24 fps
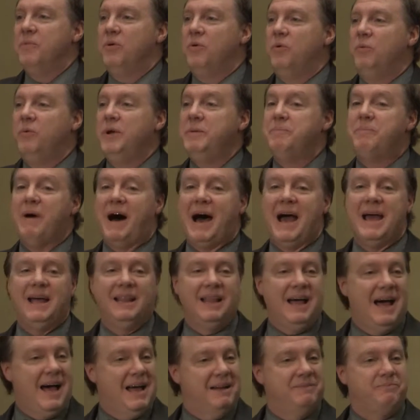We buy a
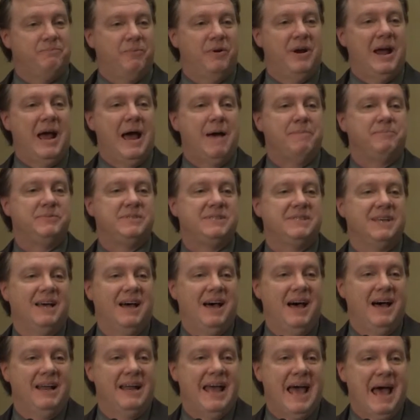lot, perhaps,
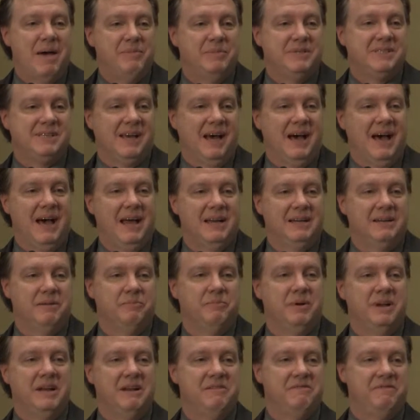on Amazon,
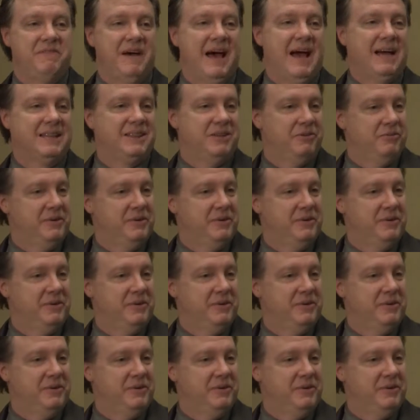but in fact, the